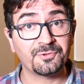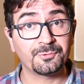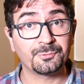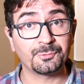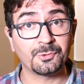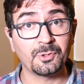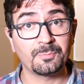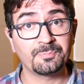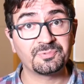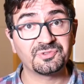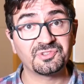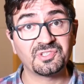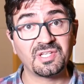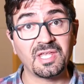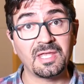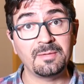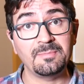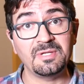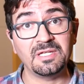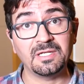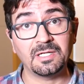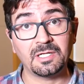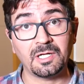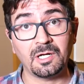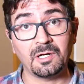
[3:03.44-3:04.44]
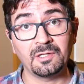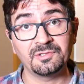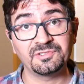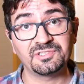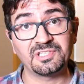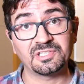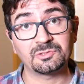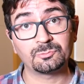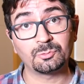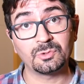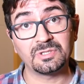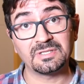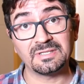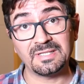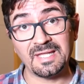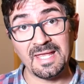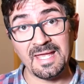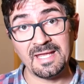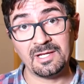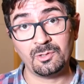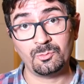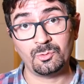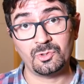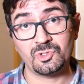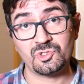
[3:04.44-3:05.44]
groups came in contact with
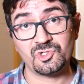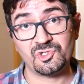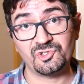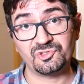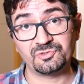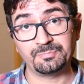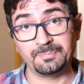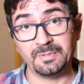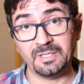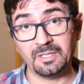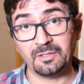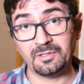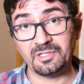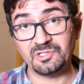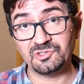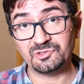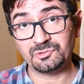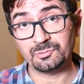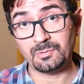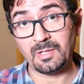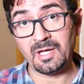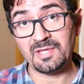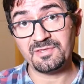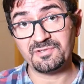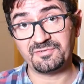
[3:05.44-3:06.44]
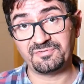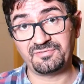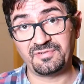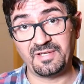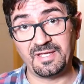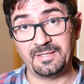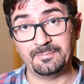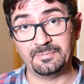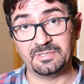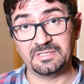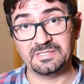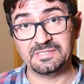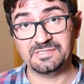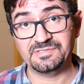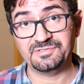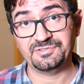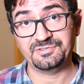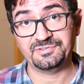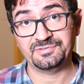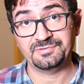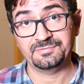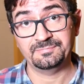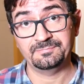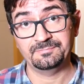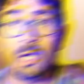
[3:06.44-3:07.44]
languages belonging to other
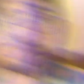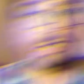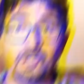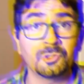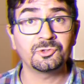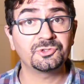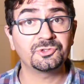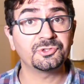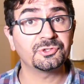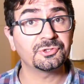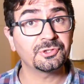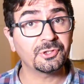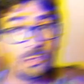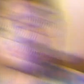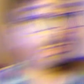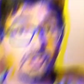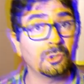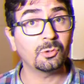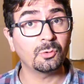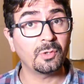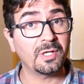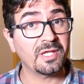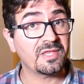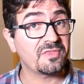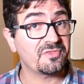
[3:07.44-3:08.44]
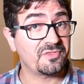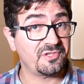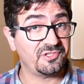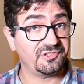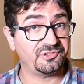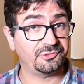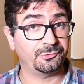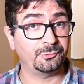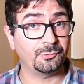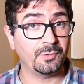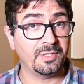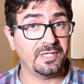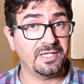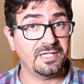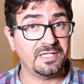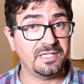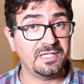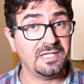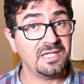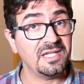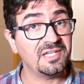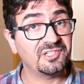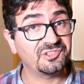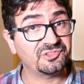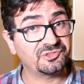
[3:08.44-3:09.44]
families, undergoing this way
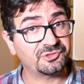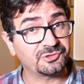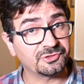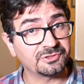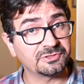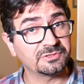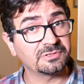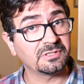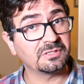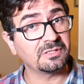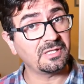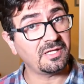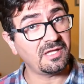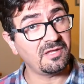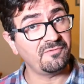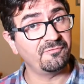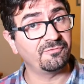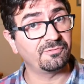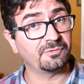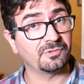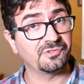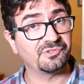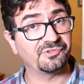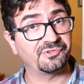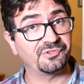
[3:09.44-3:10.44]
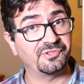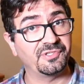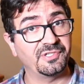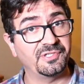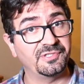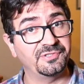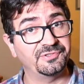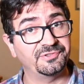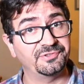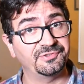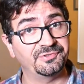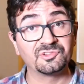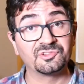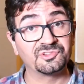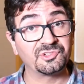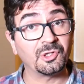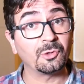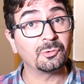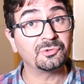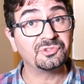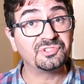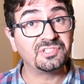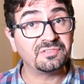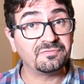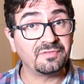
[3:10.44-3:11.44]
external influences,
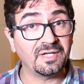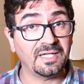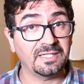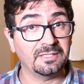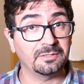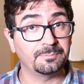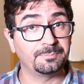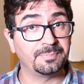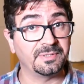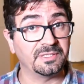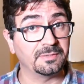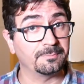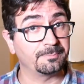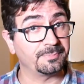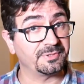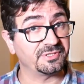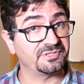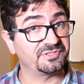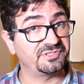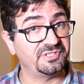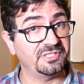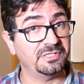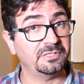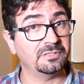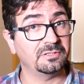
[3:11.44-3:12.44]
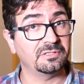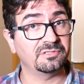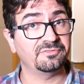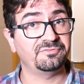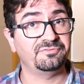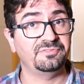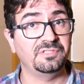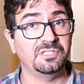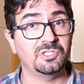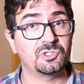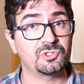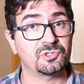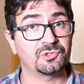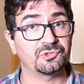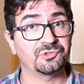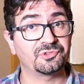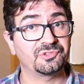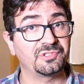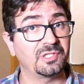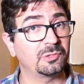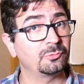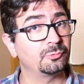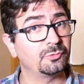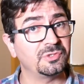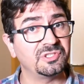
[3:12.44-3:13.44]
so developing particular features
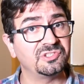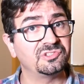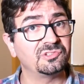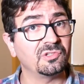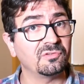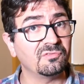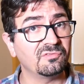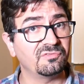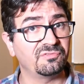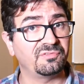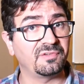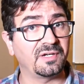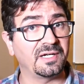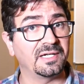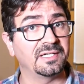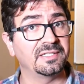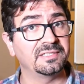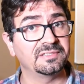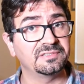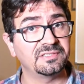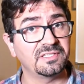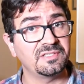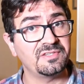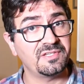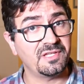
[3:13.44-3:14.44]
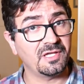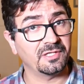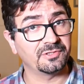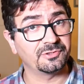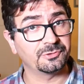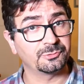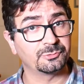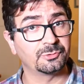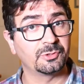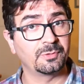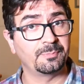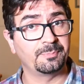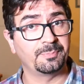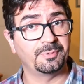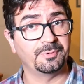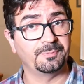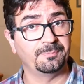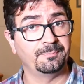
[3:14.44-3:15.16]
that we don't find in the other group.